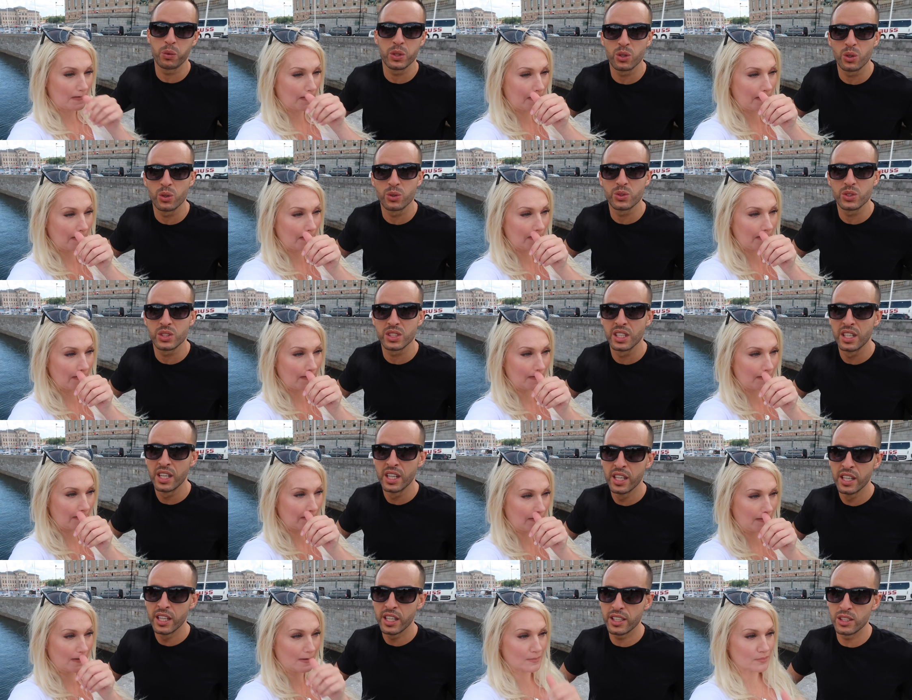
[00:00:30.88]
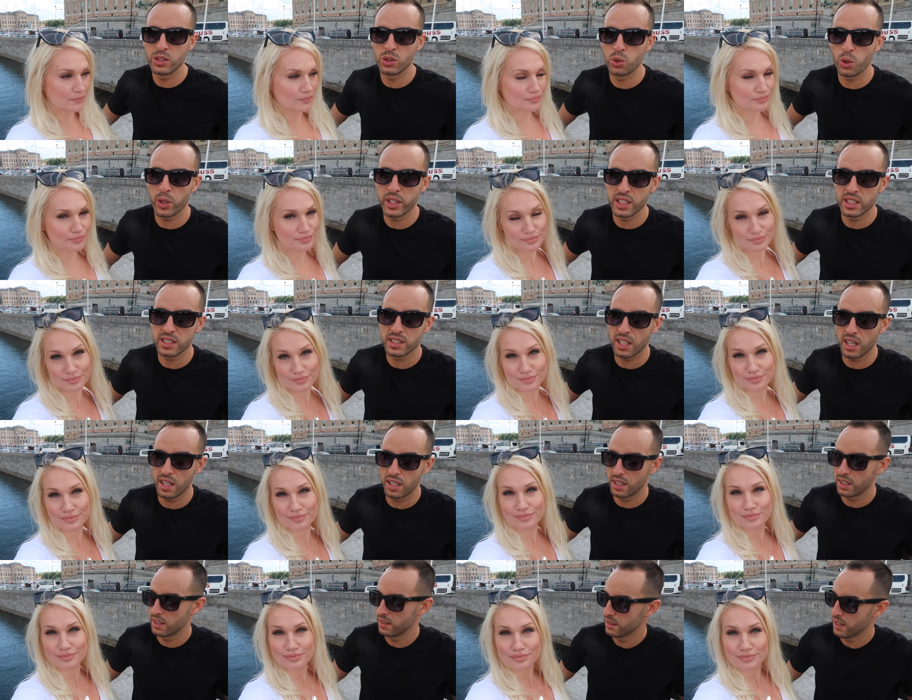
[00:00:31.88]
Speaker 1: we don't enjoy this
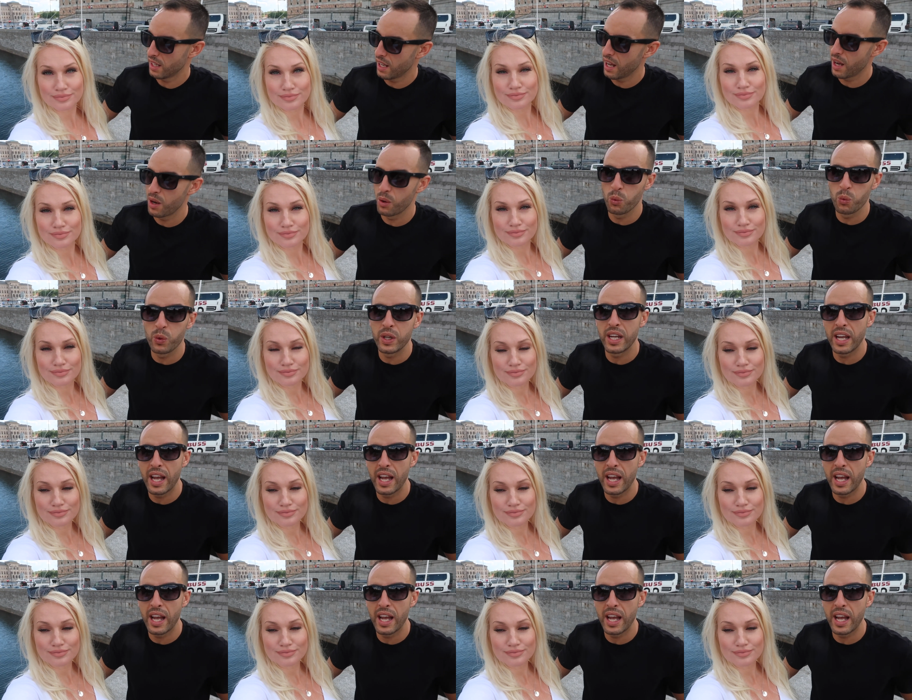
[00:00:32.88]
how we